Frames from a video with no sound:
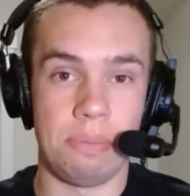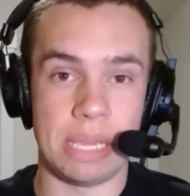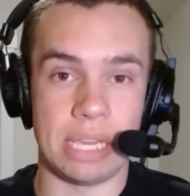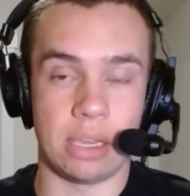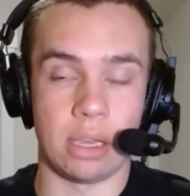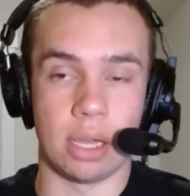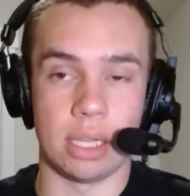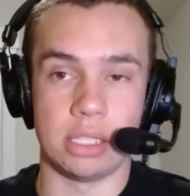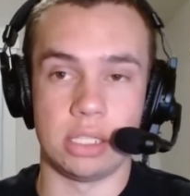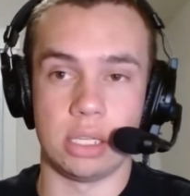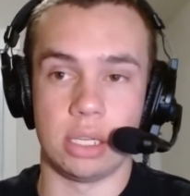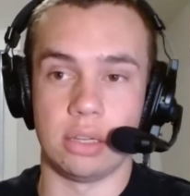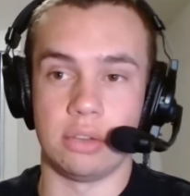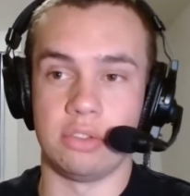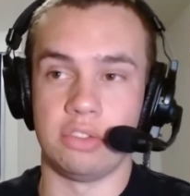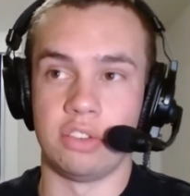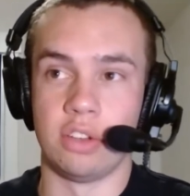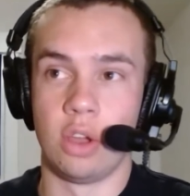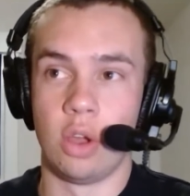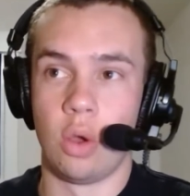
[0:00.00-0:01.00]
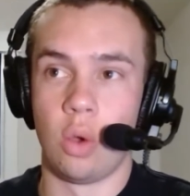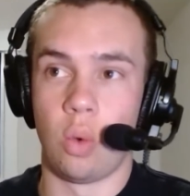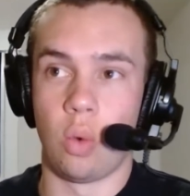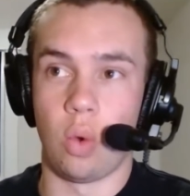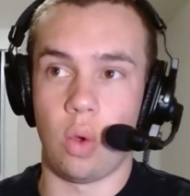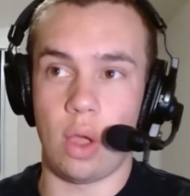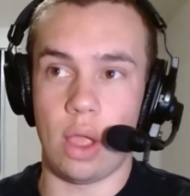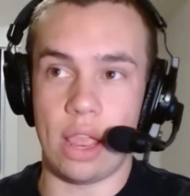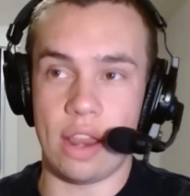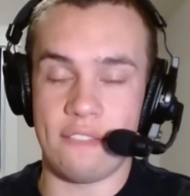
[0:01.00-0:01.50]
because of
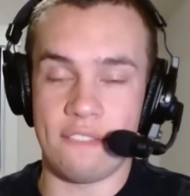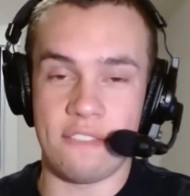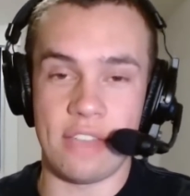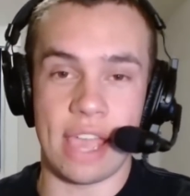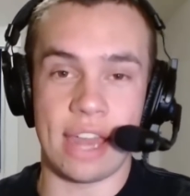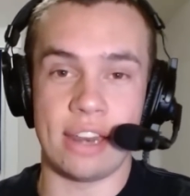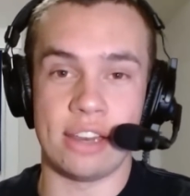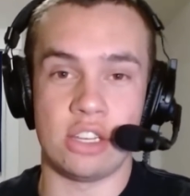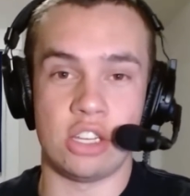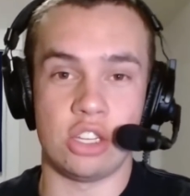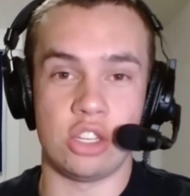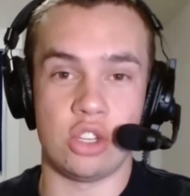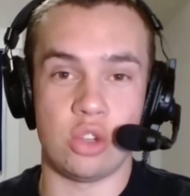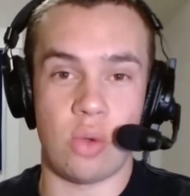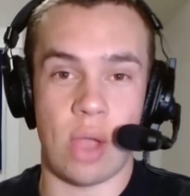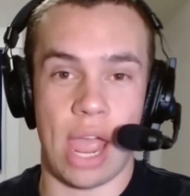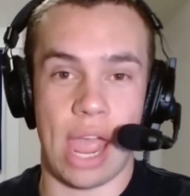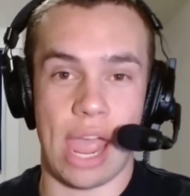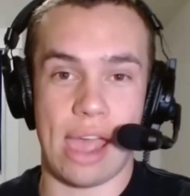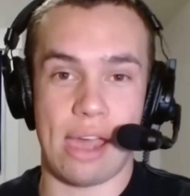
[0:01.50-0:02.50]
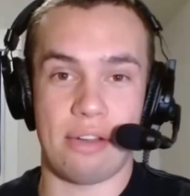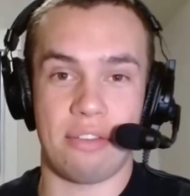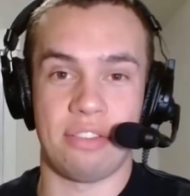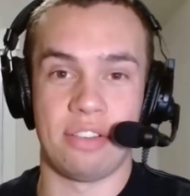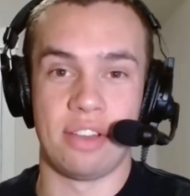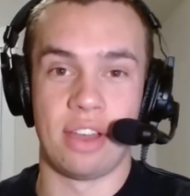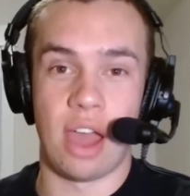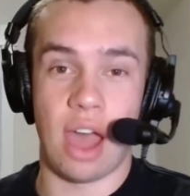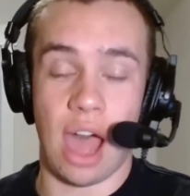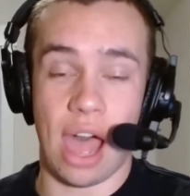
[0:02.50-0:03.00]
advantages you
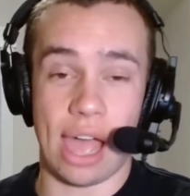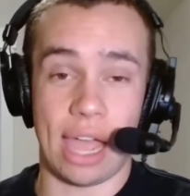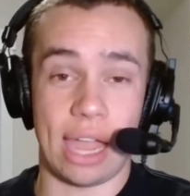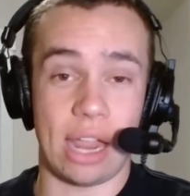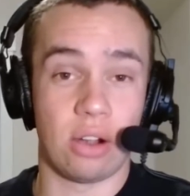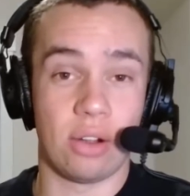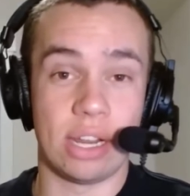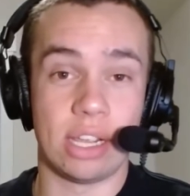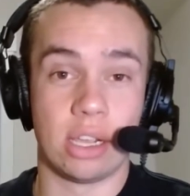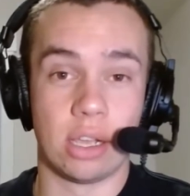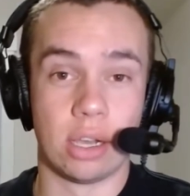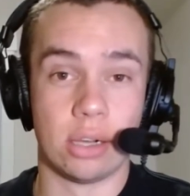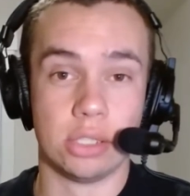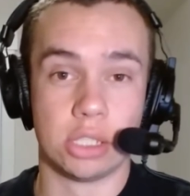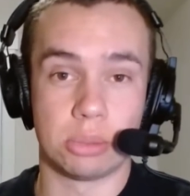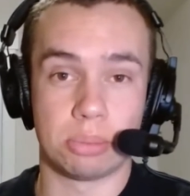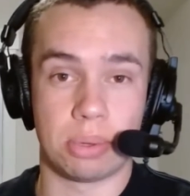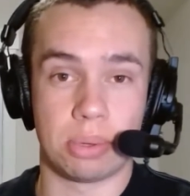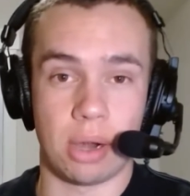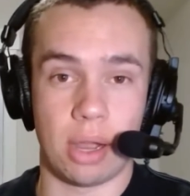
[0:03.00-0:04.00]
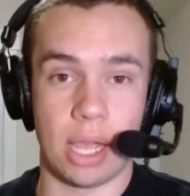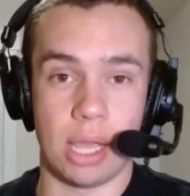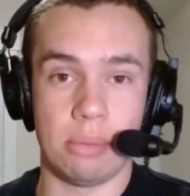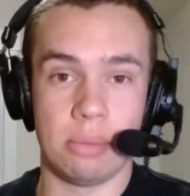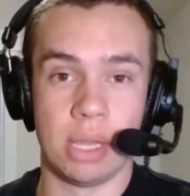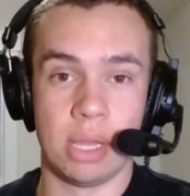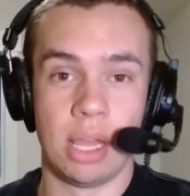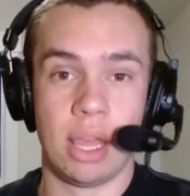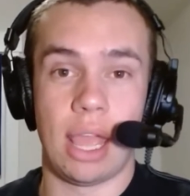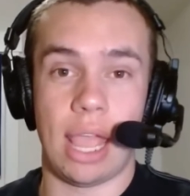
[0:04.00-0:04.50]
have hiring Coach
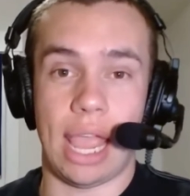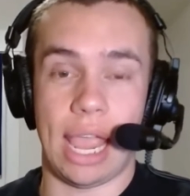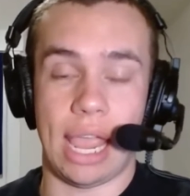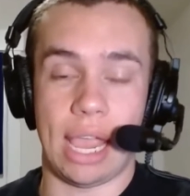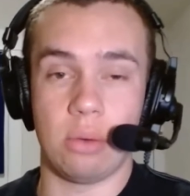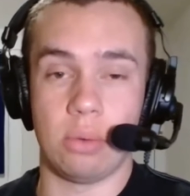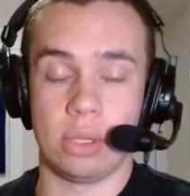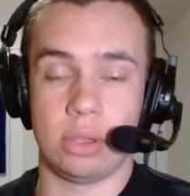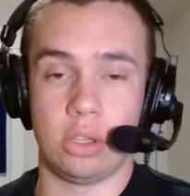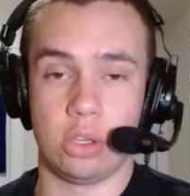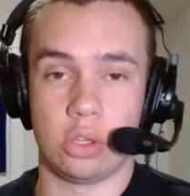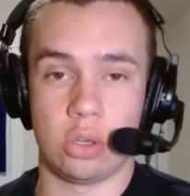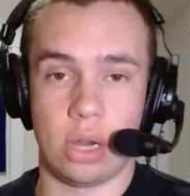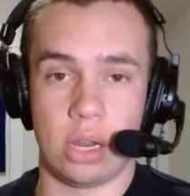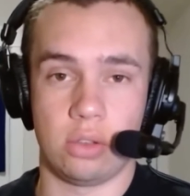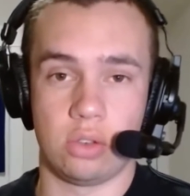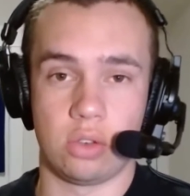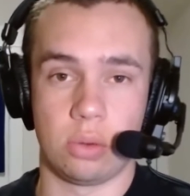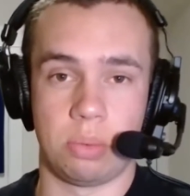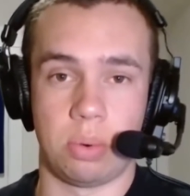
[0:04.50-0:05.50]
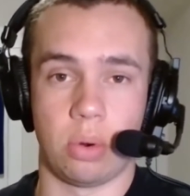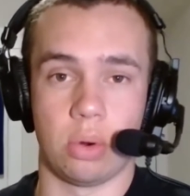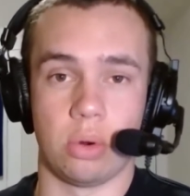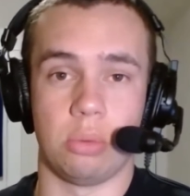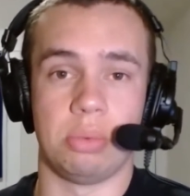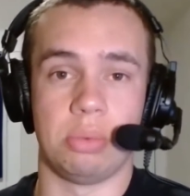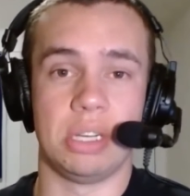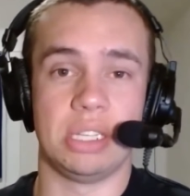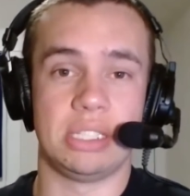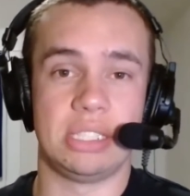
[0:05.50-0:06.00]
Prime and with the transfer
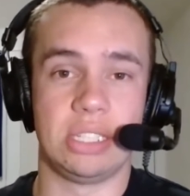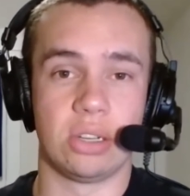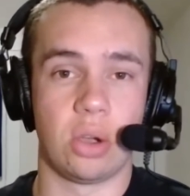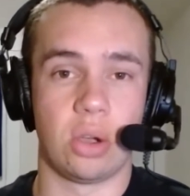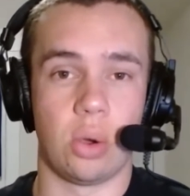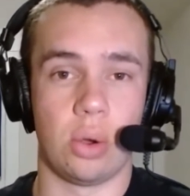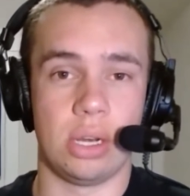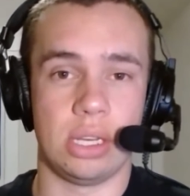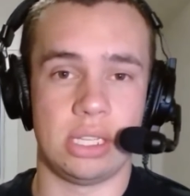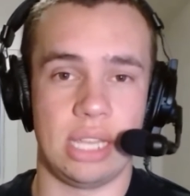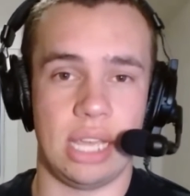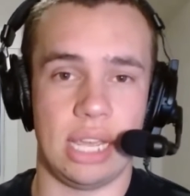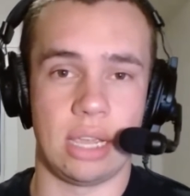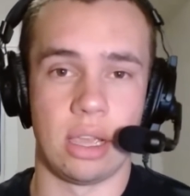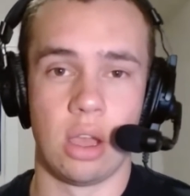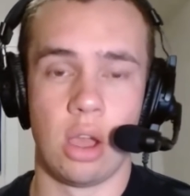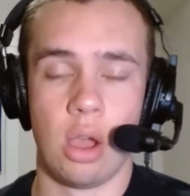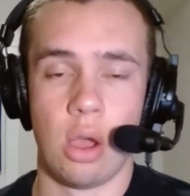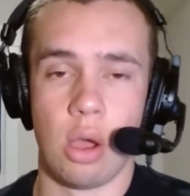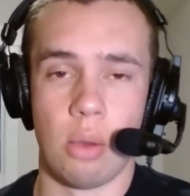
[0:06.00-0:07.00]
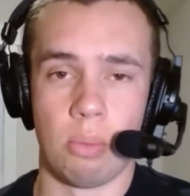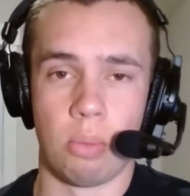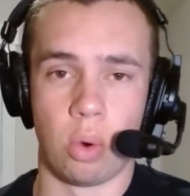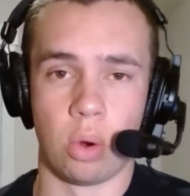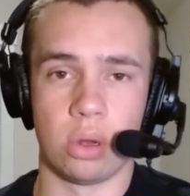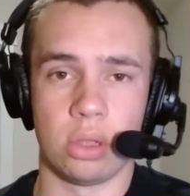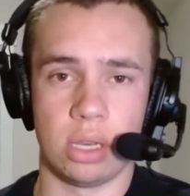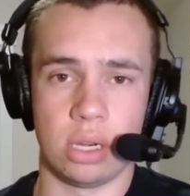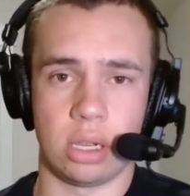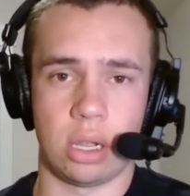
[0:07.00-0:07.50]
portal, but it's still going to take
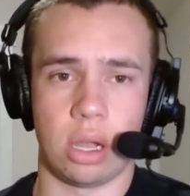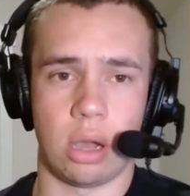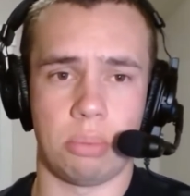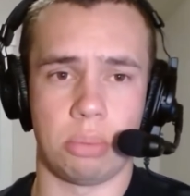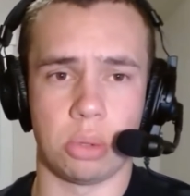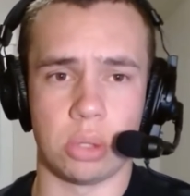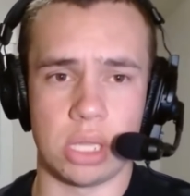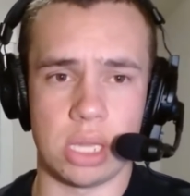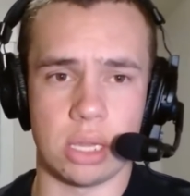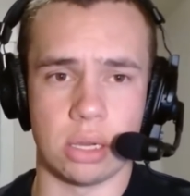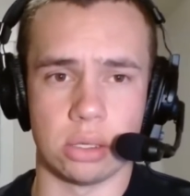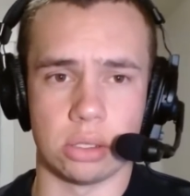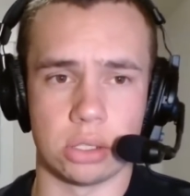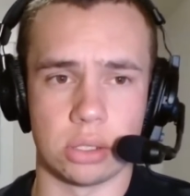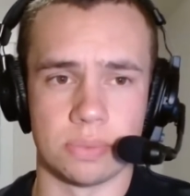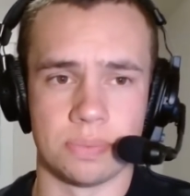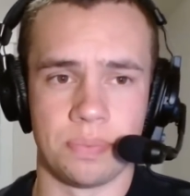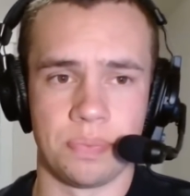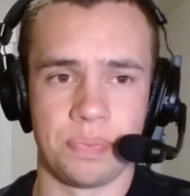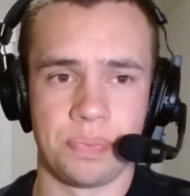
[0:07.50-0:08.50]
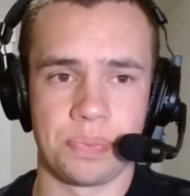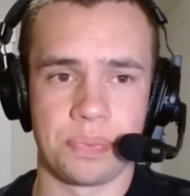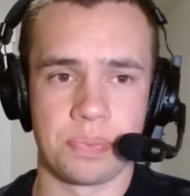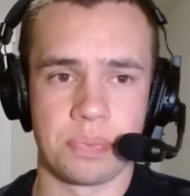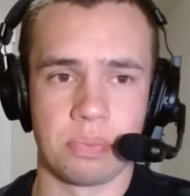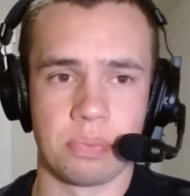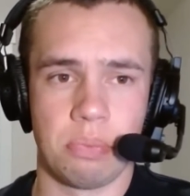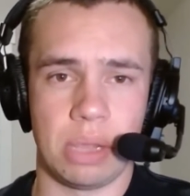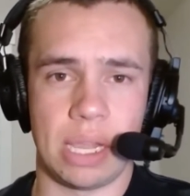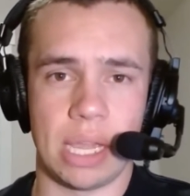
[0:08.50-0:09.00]
more than a couple years.
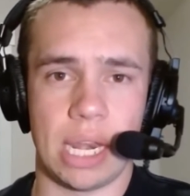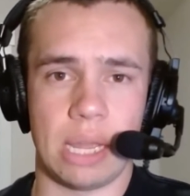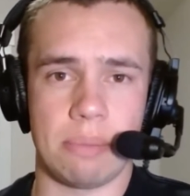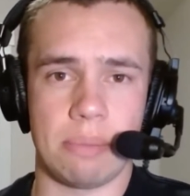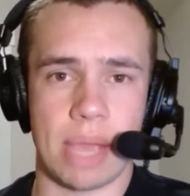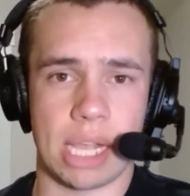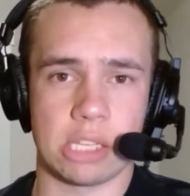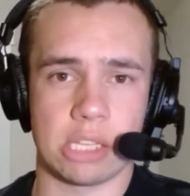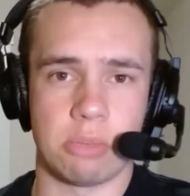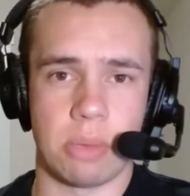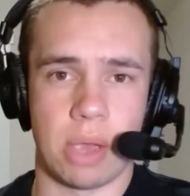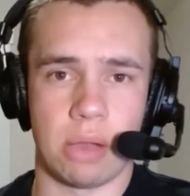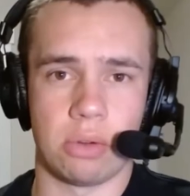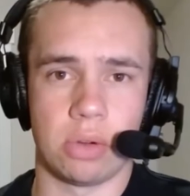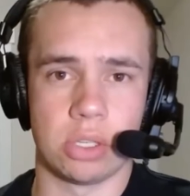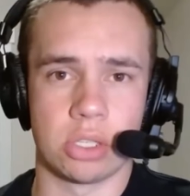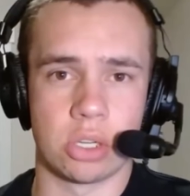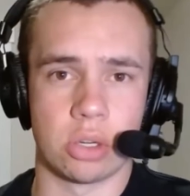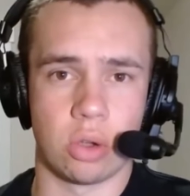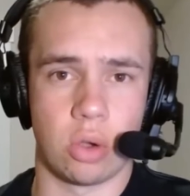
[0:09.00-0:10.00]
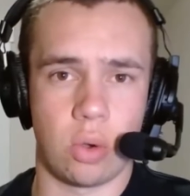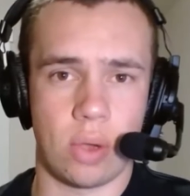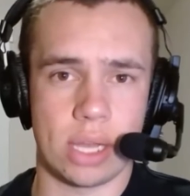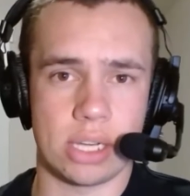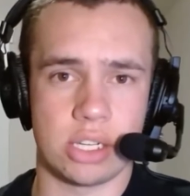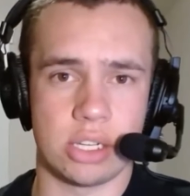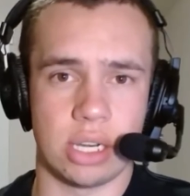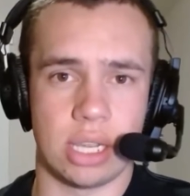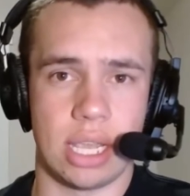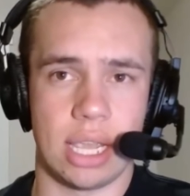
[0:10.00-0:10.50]
But getting back to my original
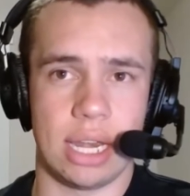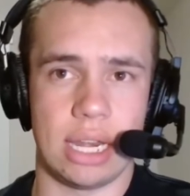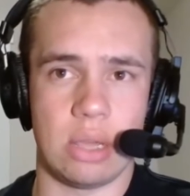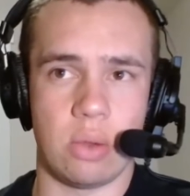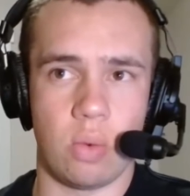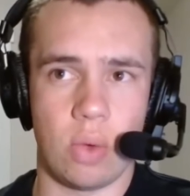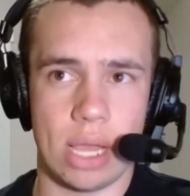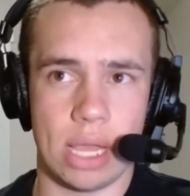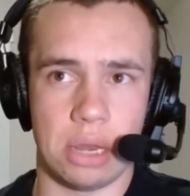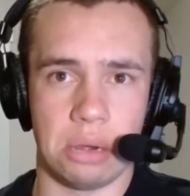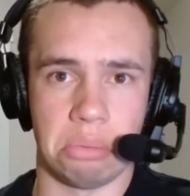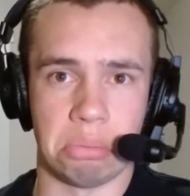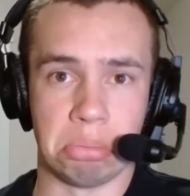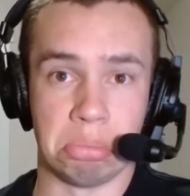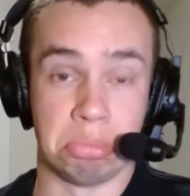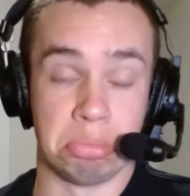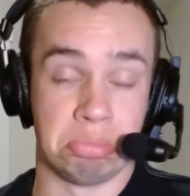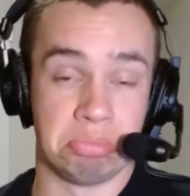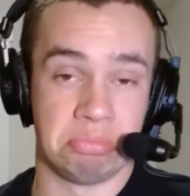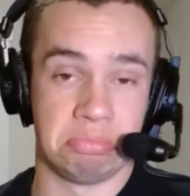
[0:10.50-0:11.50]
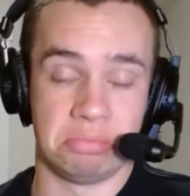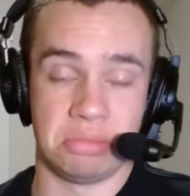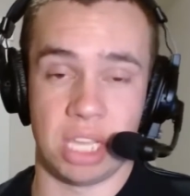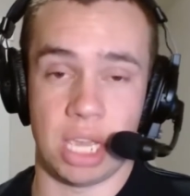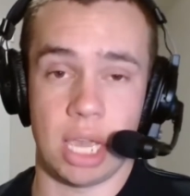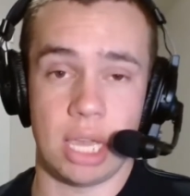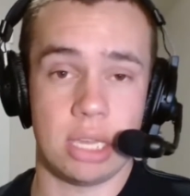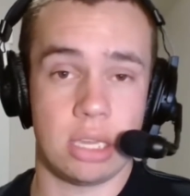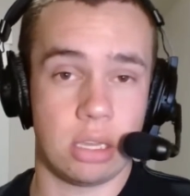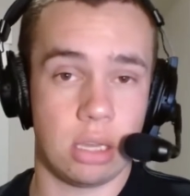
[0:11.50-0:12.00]
question, can he win?
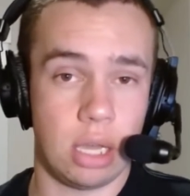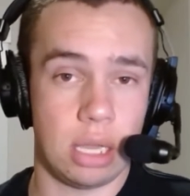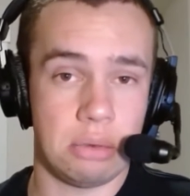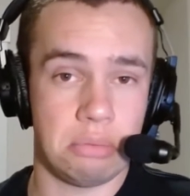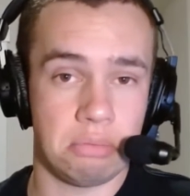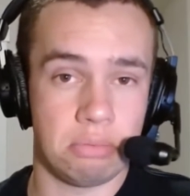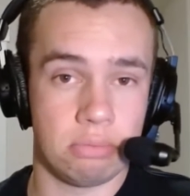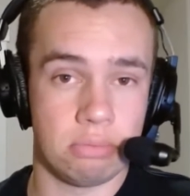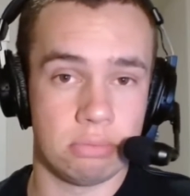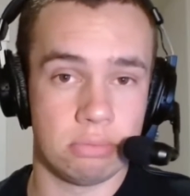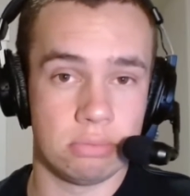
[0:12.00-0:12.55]
Yeah, he could.